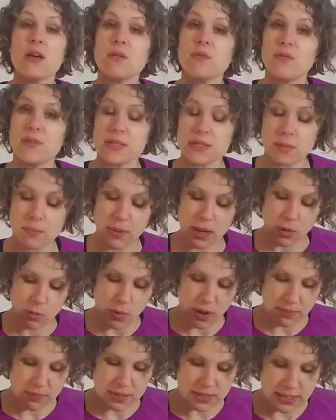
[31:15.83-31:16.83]
Visit my
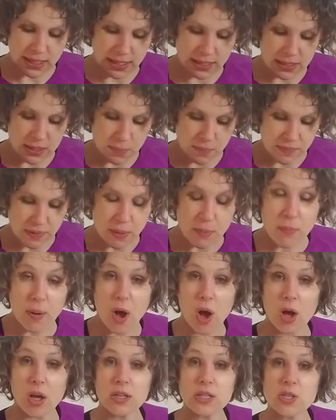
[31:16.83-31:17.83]
website,
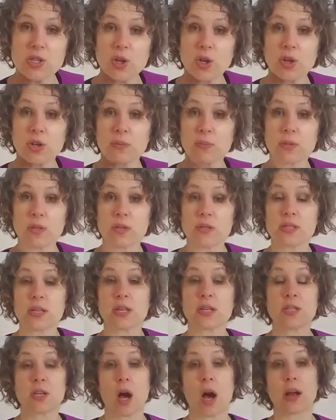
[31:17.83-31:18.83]

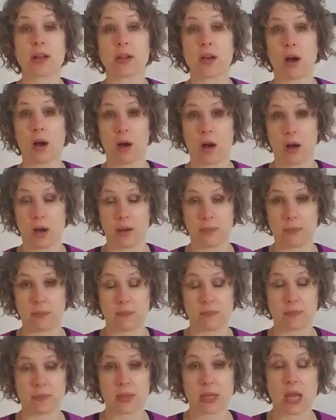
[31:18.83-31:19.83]
paulasherbals.com.
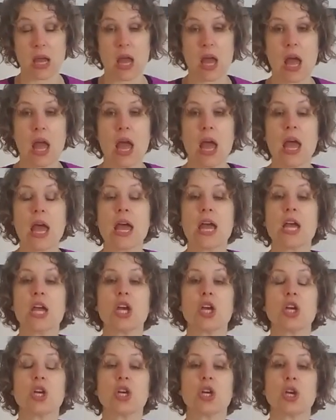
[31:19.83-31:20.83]

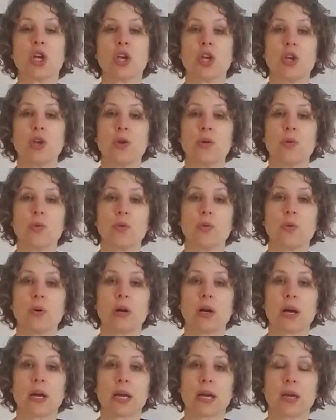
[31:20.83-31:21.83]
You
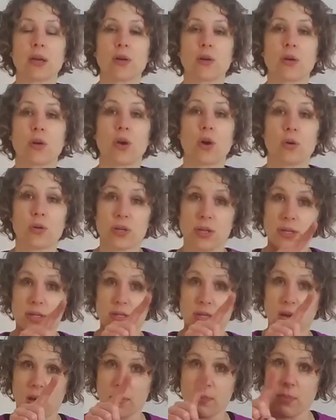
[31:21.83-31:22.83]
go to the
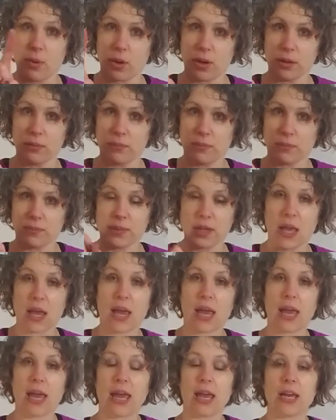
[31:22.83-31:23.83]
top bar
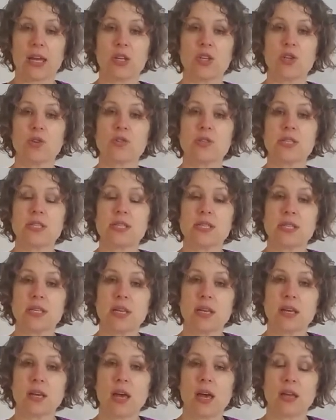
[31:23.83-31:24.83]
and you'll
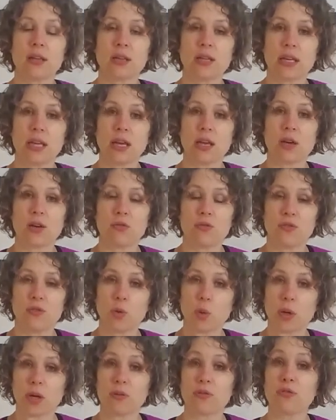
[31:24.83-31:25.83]
see a link
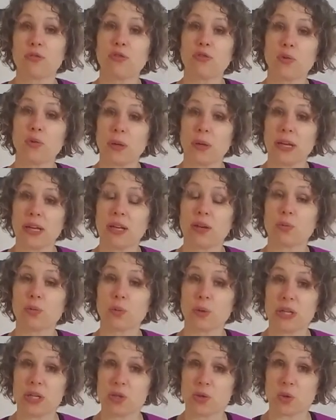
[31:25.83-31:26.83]
for free
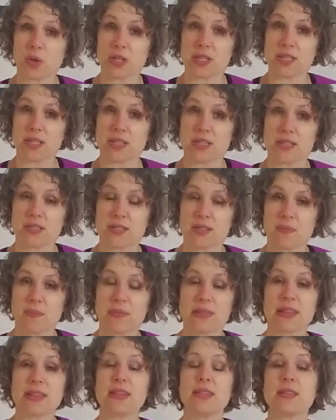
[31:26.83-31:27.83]
resources.
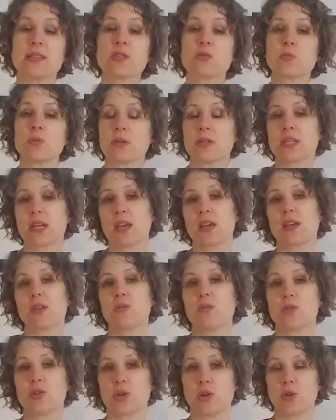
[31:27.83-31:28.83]
This will take you
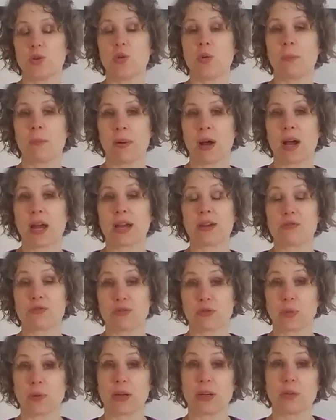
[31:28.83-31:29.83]
to my
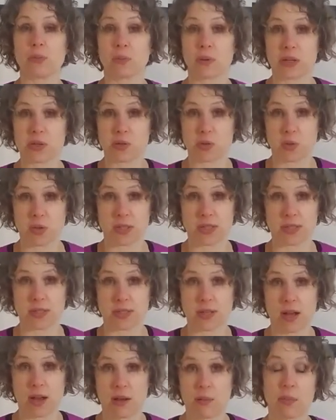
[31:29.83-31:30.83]
free resources
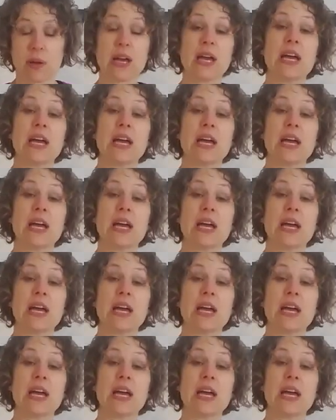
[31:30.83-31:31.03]
hub.